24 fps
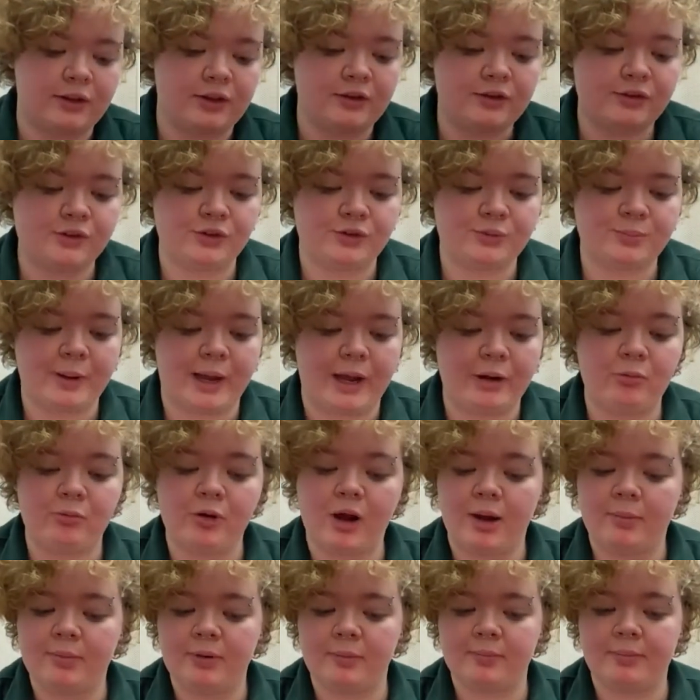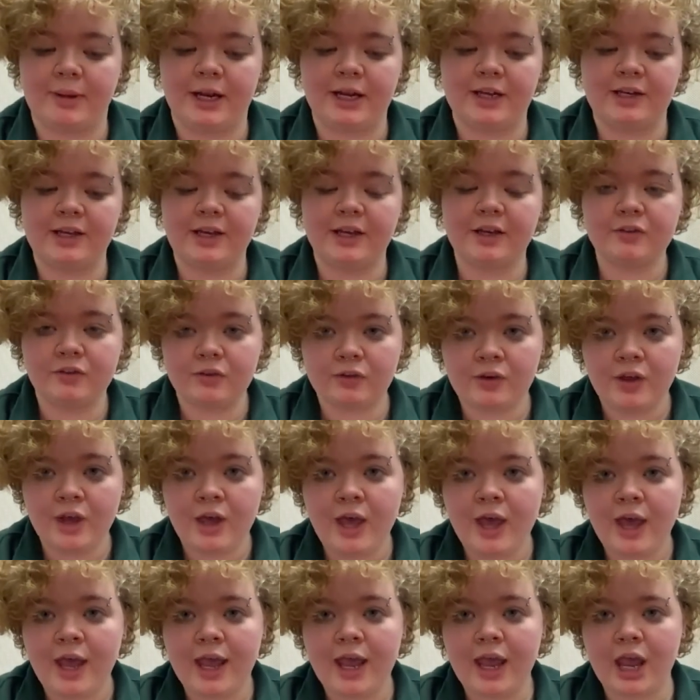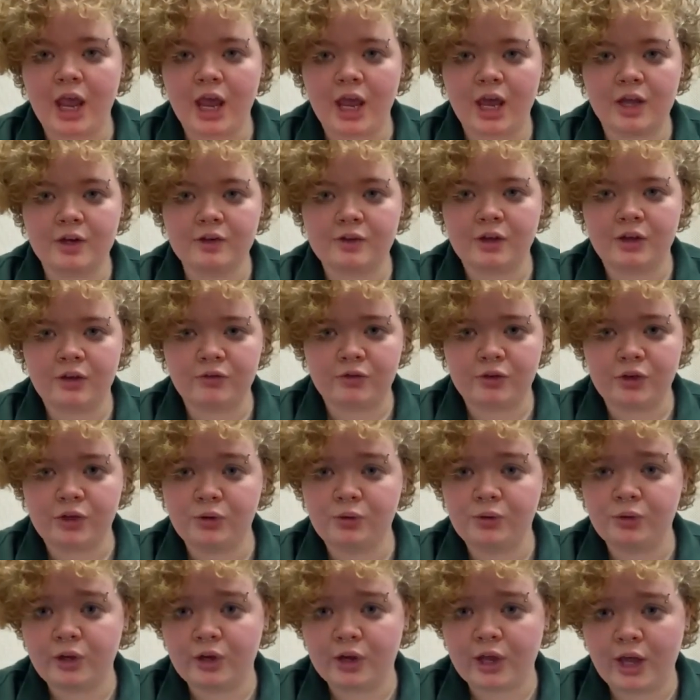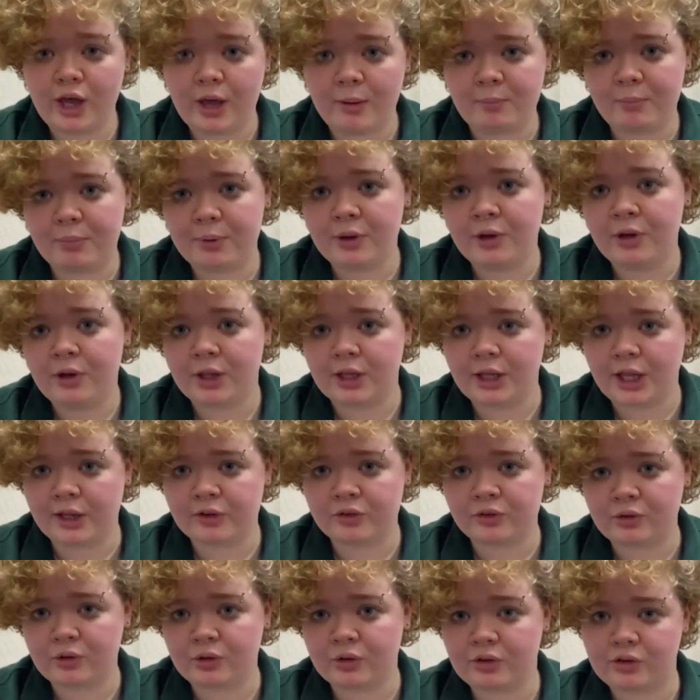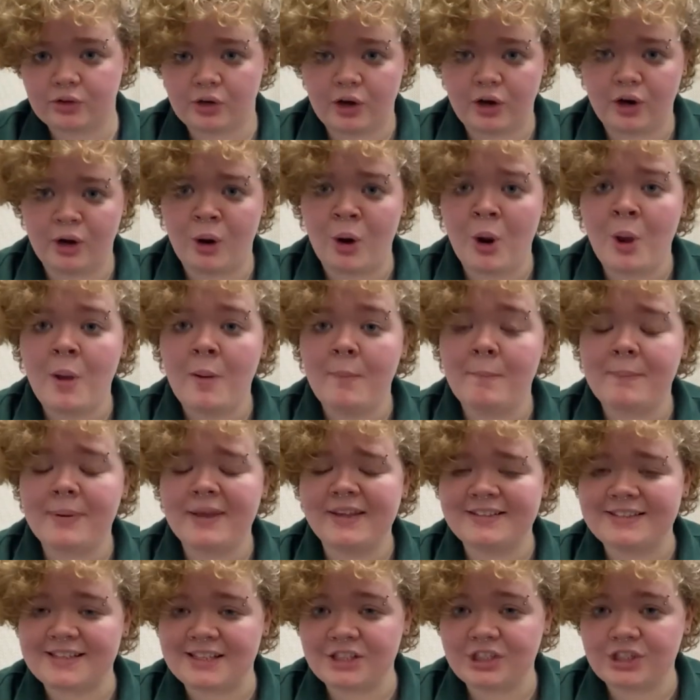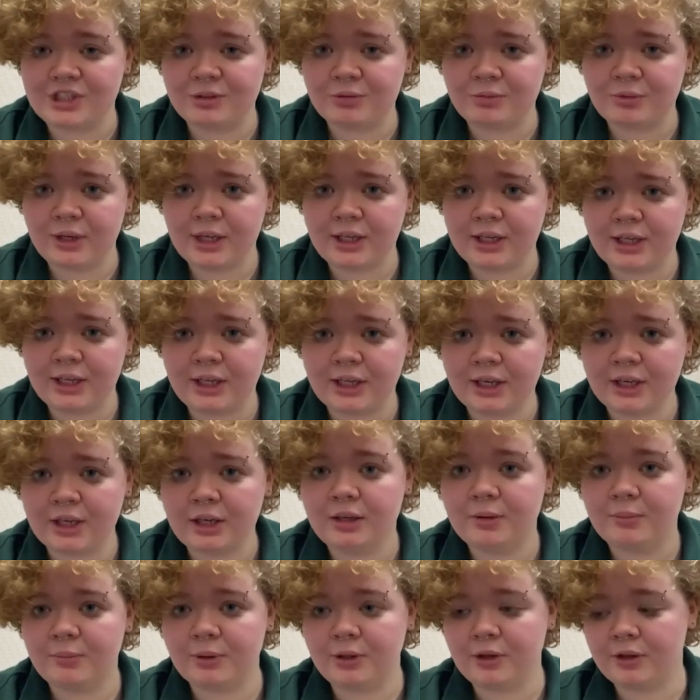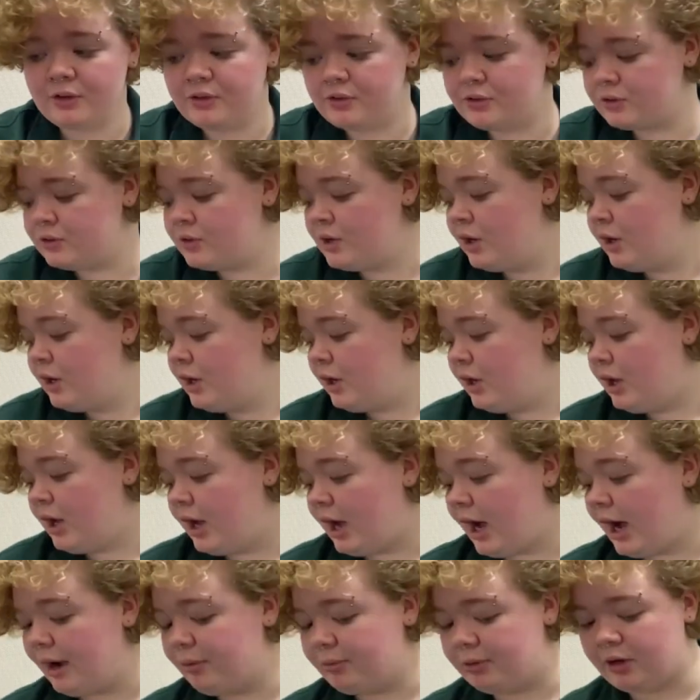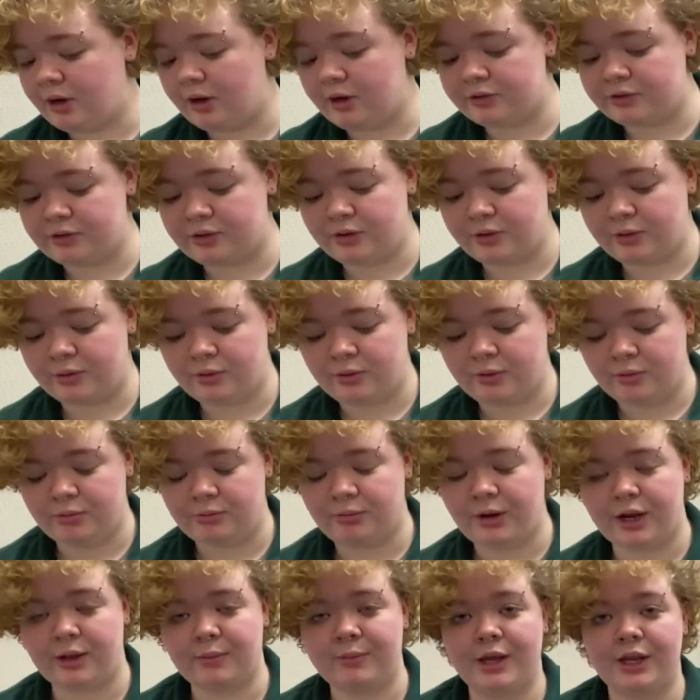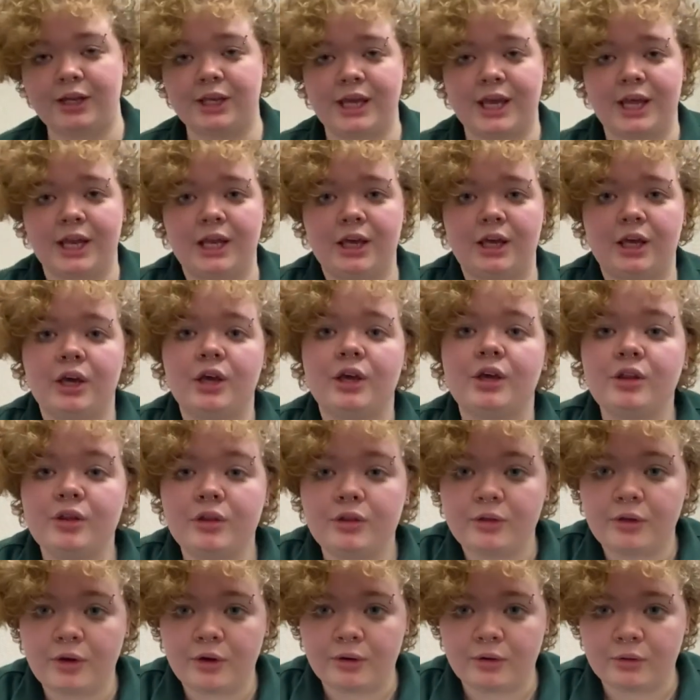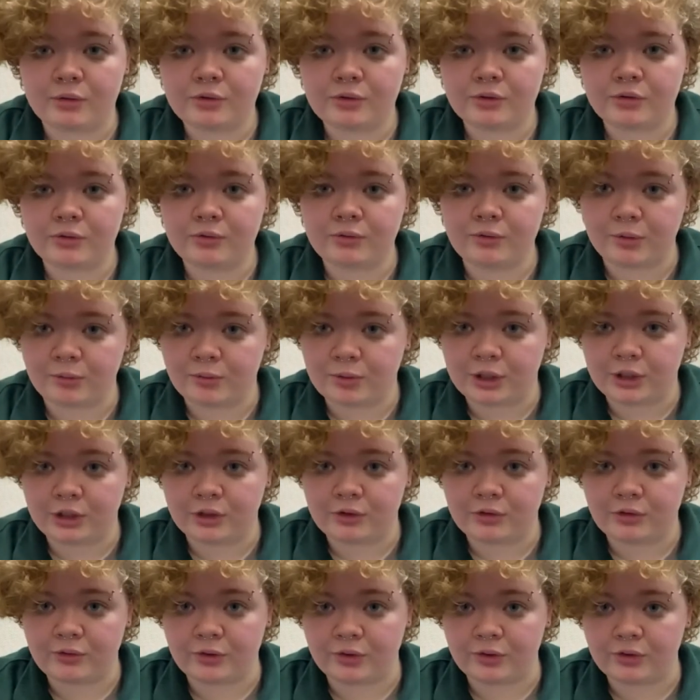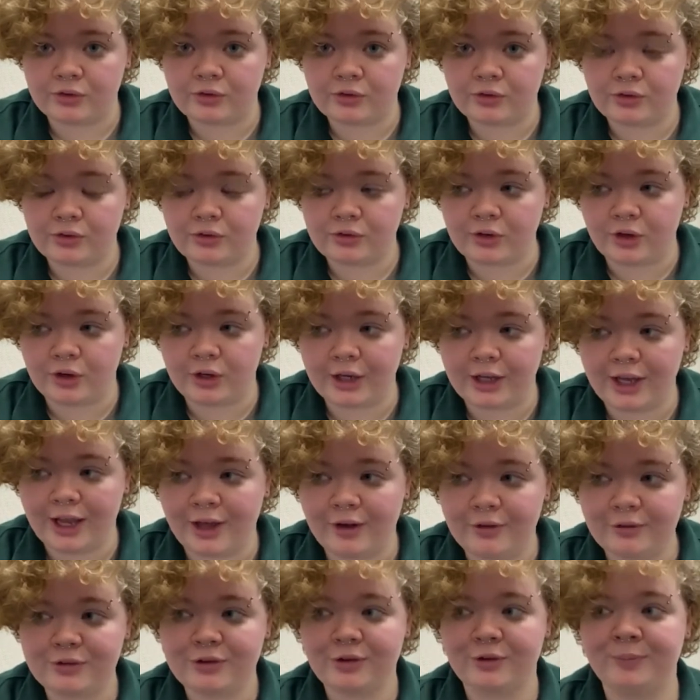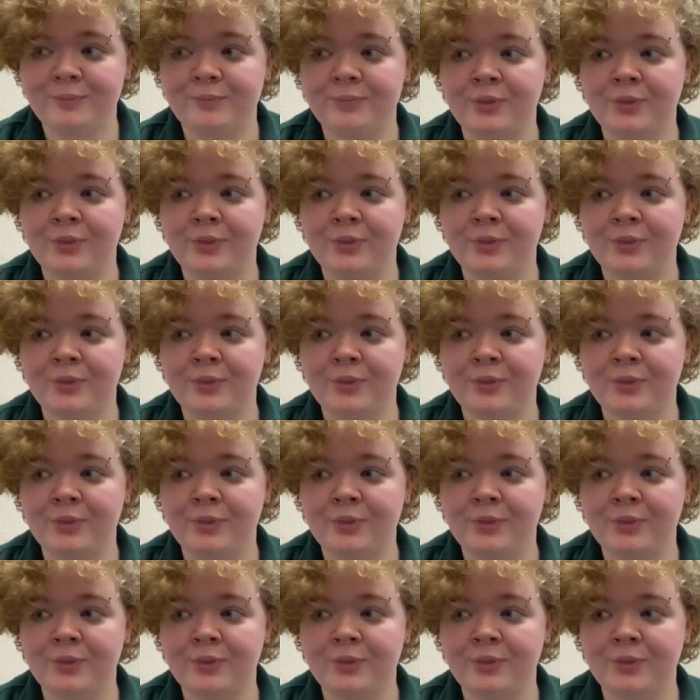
this. It's by Robert Benedict. And if you look up classical guitar position reading books, I would also recommend getting those for when you're first starting out.